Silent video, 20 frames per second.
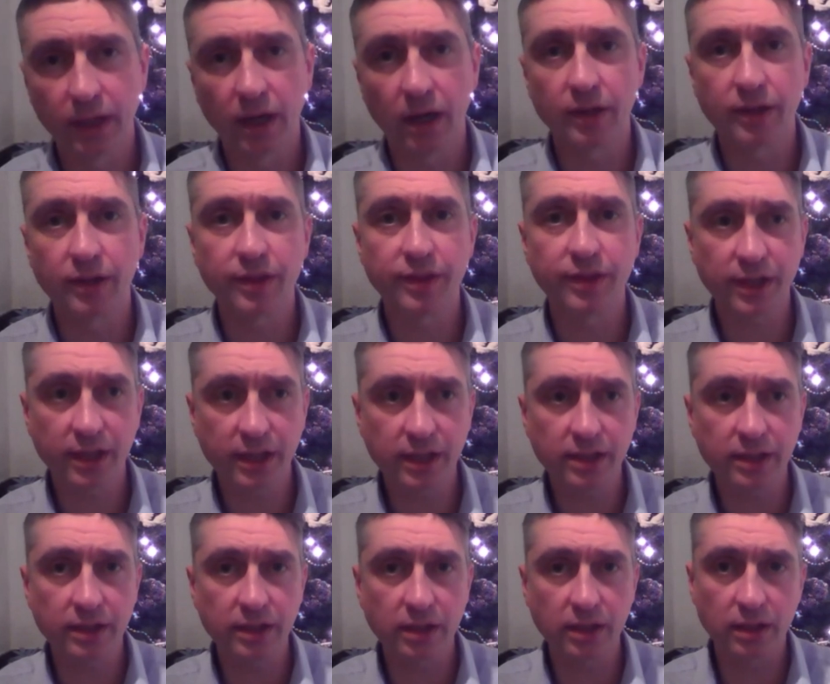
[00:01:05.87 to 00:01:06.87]
I
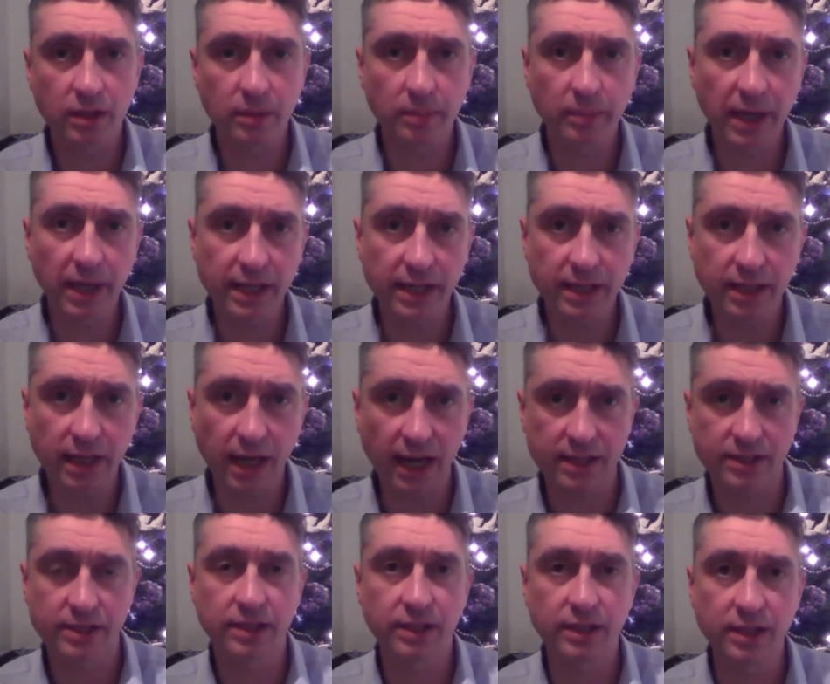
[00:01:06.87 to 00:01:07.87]
think that the main
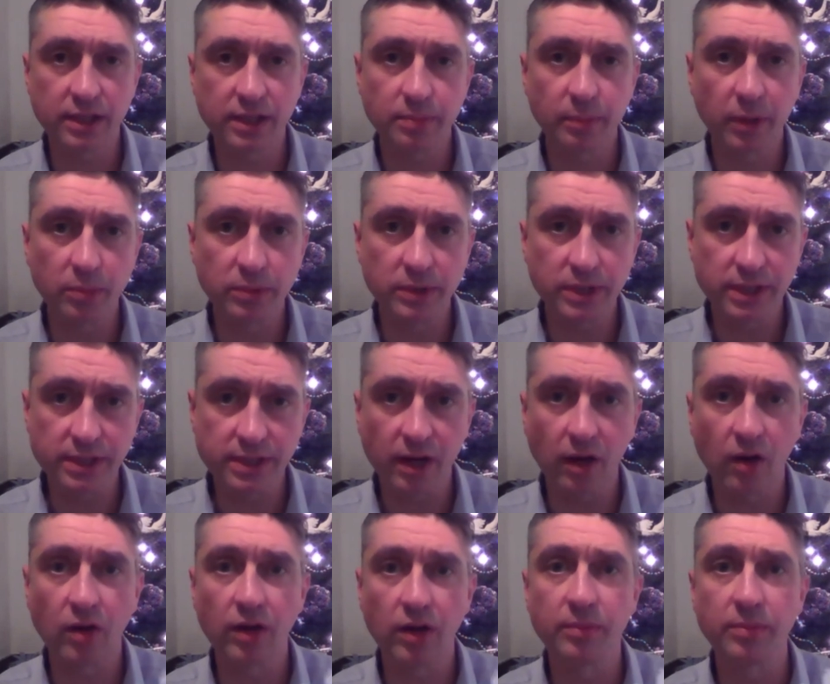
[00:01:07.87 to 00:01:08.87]
ask at this moment in
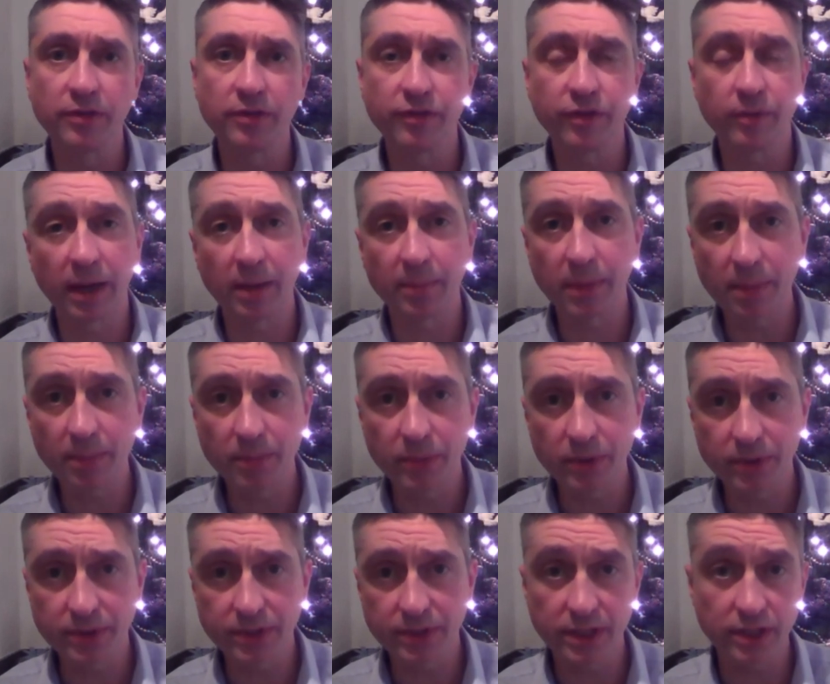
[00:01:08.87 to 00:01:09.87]
time from our
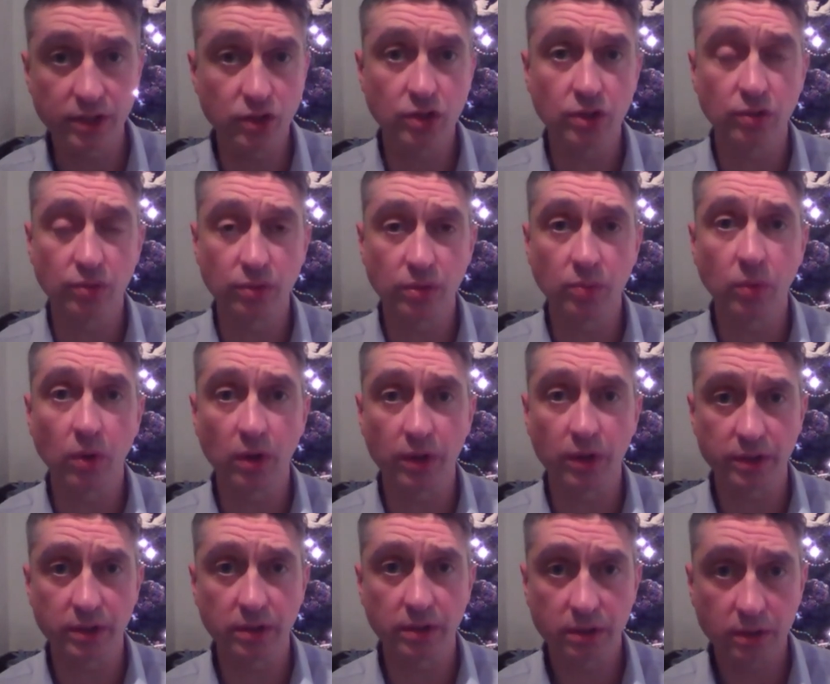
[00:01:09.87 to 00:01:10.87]
members is to the
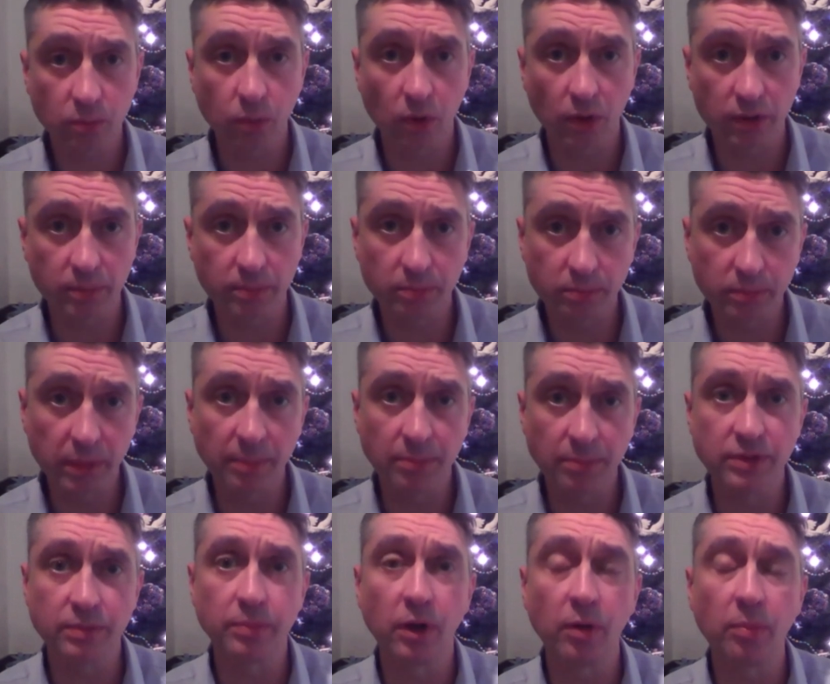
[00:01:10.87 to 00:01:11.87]
wider
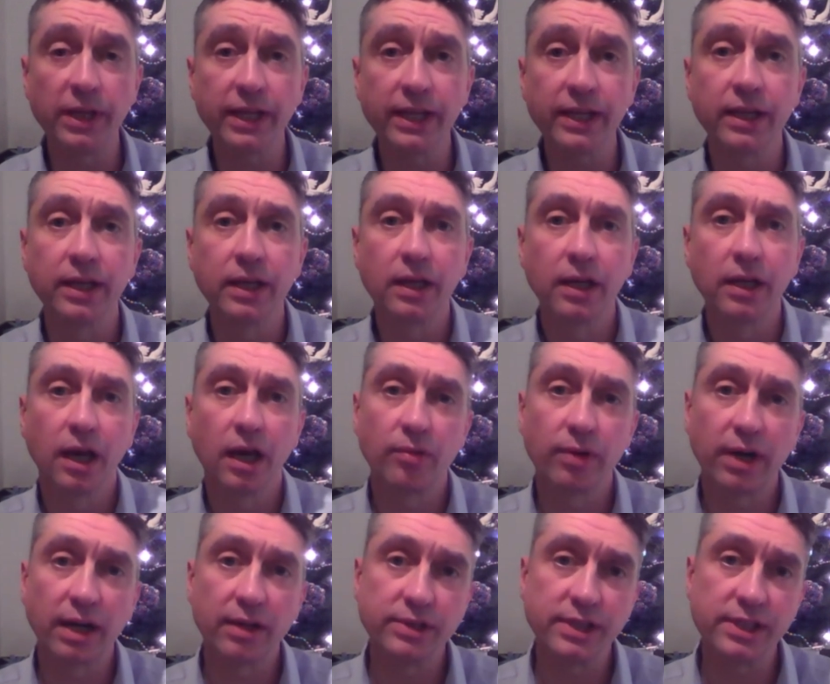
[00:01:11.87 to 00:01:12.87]
members of public
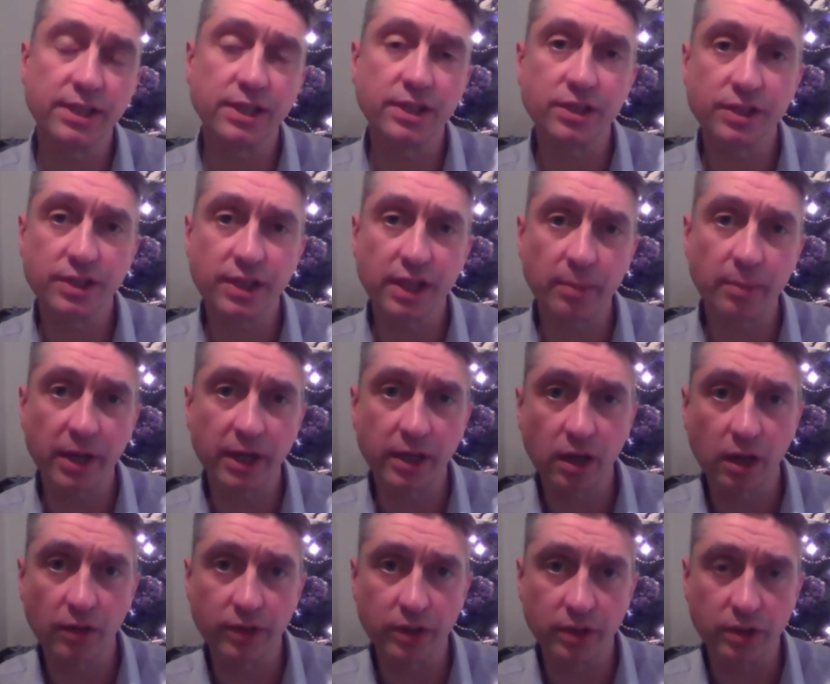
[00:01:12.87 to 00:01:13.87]
around decisions they
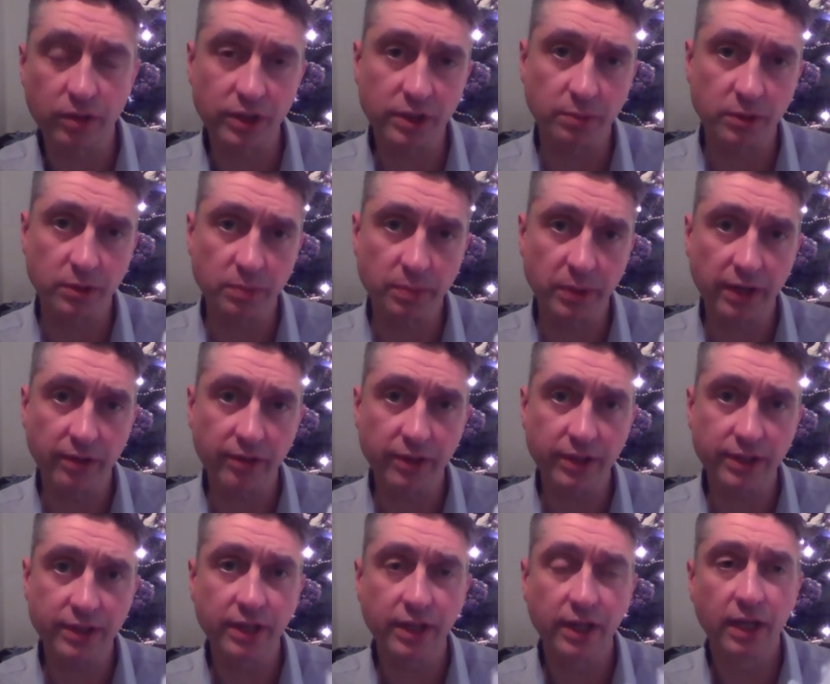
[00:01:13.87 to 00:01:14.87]
make over the Christmas
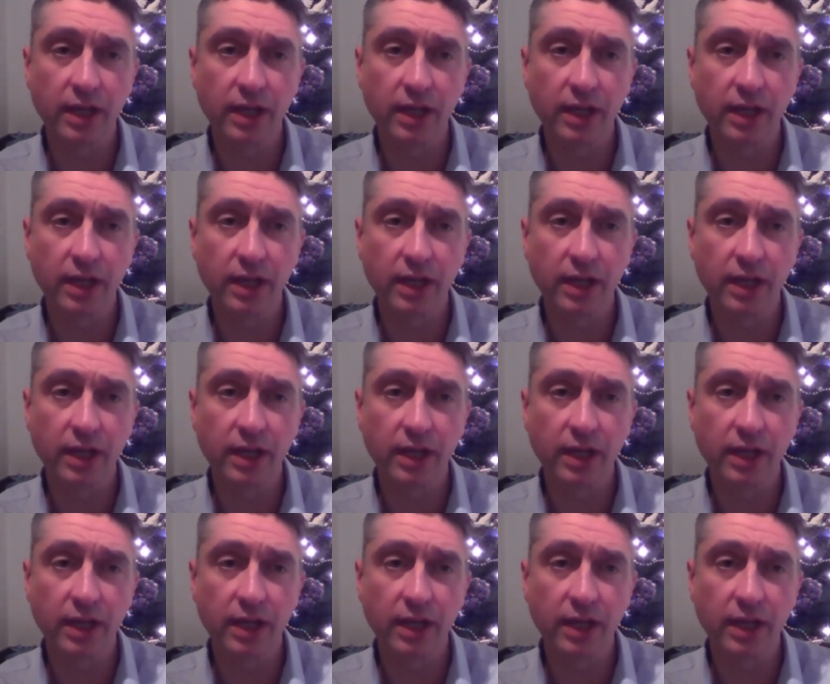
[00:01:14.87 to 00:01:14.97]
period.